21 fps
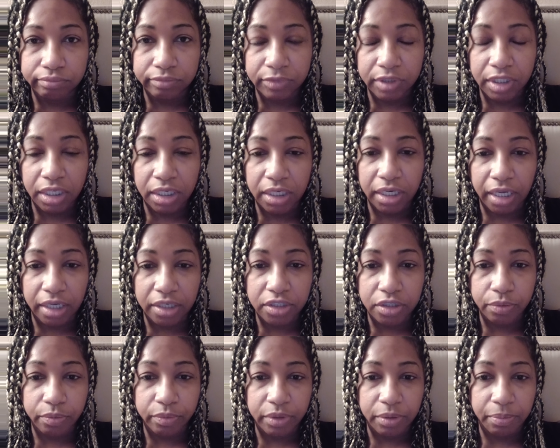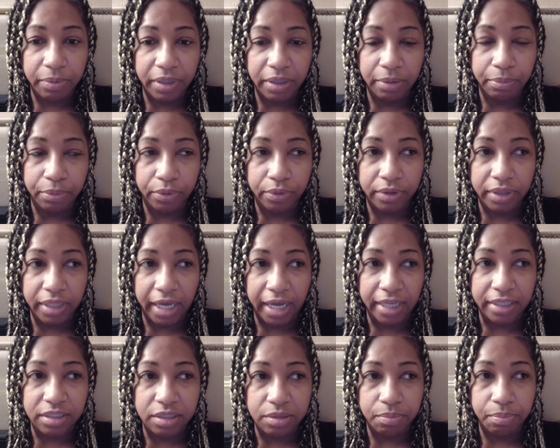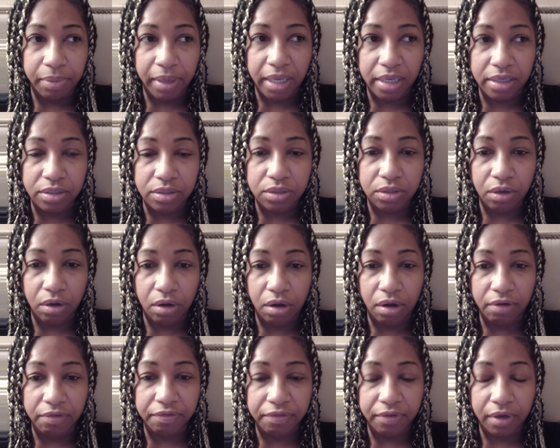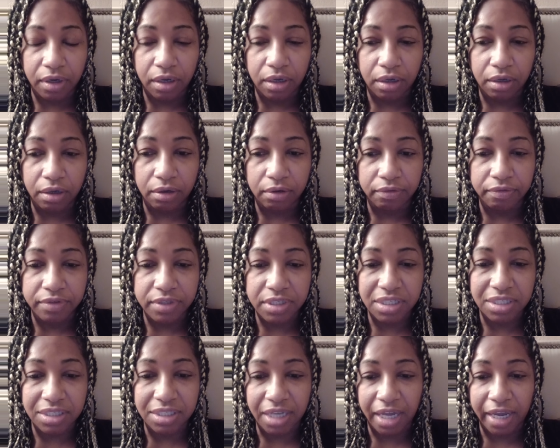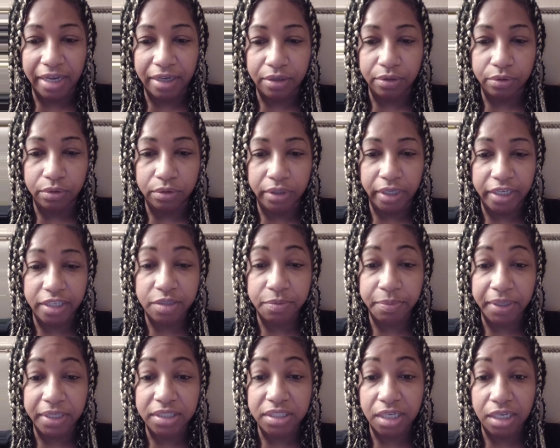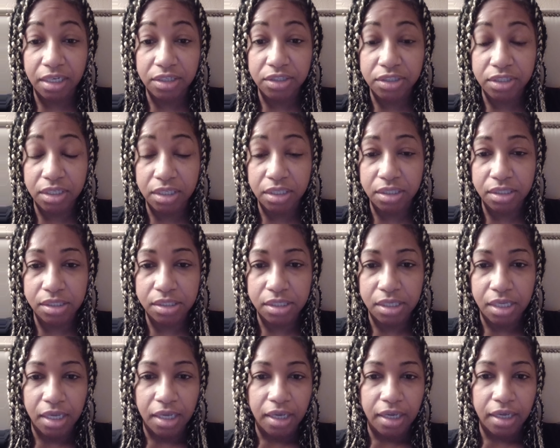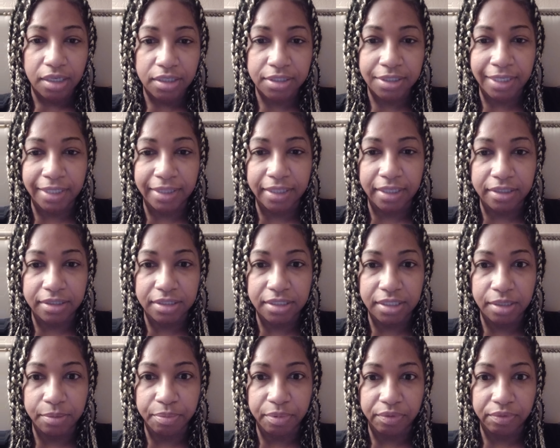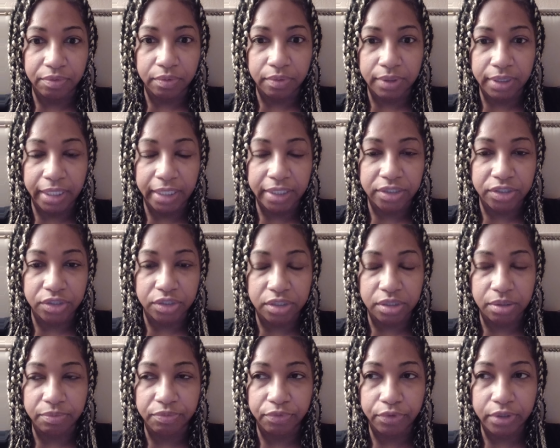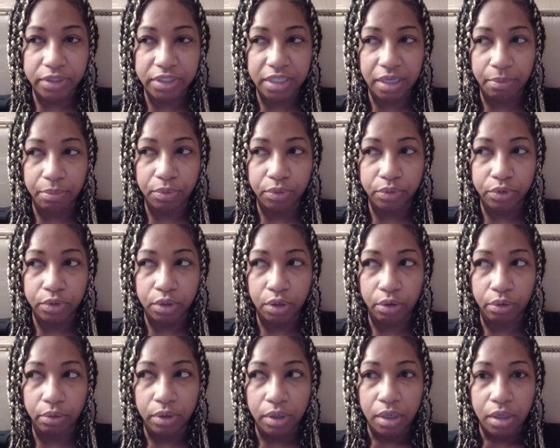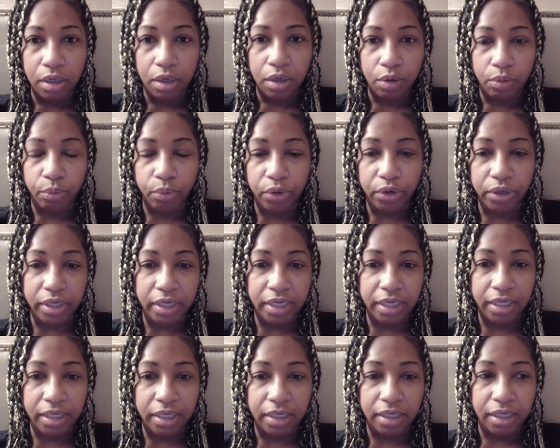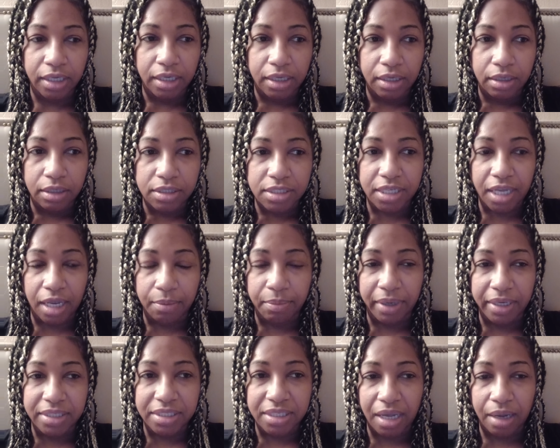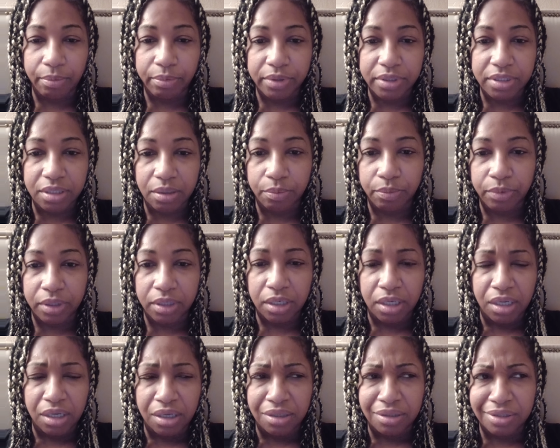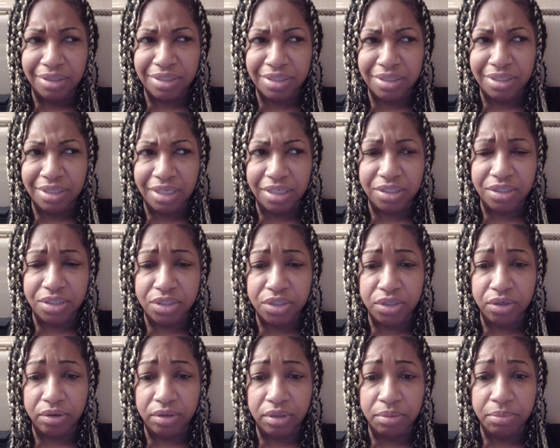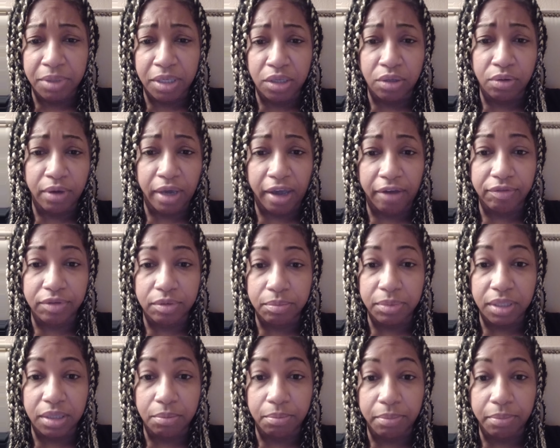connection with people that's based off of societal expectations. It's not that deep of a relationship. For example, you know, working side by side with someone doesn't necessarily mean you have to be the